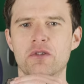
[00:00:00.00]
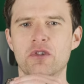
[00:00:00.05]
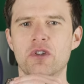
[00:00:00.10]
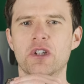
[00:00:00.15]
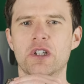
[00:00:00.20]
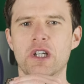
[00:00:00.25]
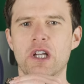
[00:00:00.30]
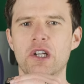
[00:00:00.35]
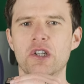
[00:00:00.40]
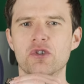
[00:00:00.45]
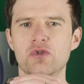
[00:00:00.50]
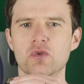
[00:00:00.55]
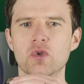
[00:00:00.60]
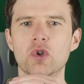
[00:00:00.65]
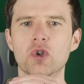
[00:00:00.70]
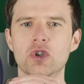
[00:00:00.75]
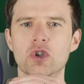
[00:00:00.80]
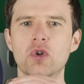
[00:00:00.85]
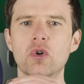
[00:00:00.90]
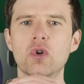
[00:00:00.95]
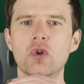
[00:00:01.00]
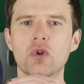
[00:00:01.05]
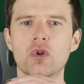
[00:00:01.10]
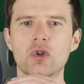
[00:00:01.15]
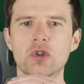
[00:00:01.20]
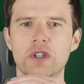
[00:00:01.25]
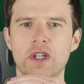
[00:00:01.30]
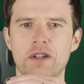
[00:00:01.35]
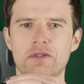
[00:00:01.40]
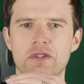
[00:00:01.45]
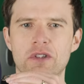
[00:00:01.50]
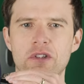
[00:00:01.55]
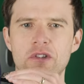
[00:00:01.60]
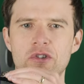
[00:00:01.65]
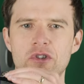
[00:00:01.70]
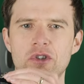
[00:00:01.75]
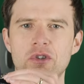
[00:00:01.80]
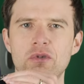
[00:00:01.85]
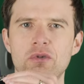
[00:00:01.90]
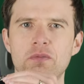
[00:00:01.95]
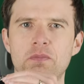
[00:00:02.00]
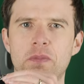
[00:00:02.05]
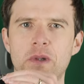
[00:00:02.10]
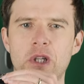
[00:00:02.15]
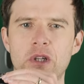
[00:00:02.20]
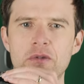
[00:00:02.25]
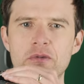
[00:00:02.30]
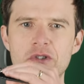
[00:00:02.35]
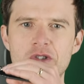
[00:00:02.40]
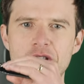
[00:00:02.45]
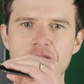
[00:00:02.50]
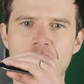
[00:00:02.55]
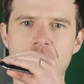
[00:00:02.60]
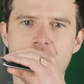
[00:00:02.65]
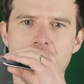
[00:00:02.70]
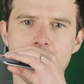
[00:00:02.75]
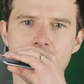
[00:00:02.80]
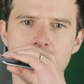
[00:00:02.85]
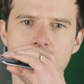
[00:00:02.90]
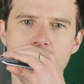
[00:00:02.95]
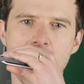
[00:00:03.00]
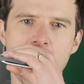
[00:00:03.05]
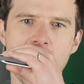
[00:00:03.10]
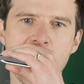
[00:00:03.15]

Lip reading: the kind of draw chord after the two blow slap.